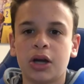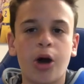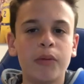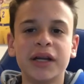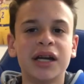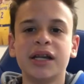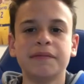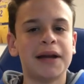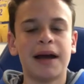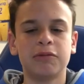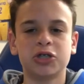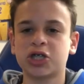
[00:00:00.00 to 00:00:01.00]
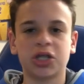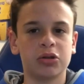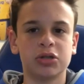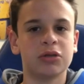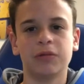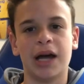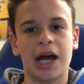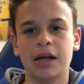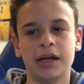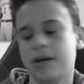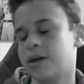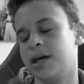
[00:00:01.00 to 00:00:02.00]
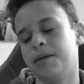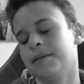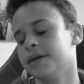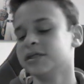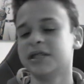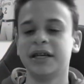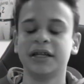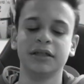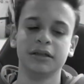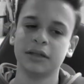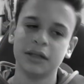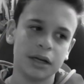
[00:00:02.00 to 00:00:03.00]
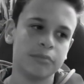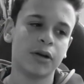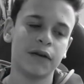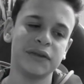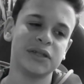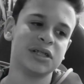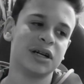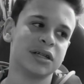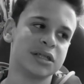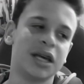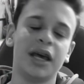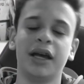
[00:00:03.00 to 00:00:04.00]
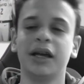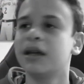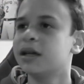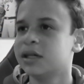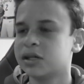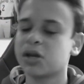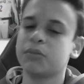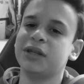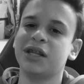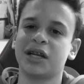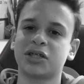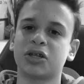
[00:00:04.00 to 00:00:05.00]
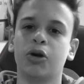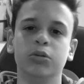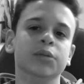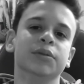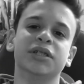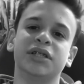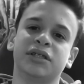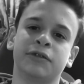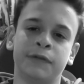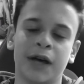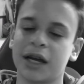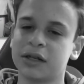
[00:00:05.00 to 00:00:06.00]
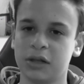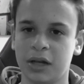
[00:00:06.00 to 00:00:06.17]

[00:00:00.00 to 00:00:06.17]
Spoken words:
Kobe didn't even average close to that. Okay, I'm obviously not saying he's going to be the next Kobe, but it's just a fact,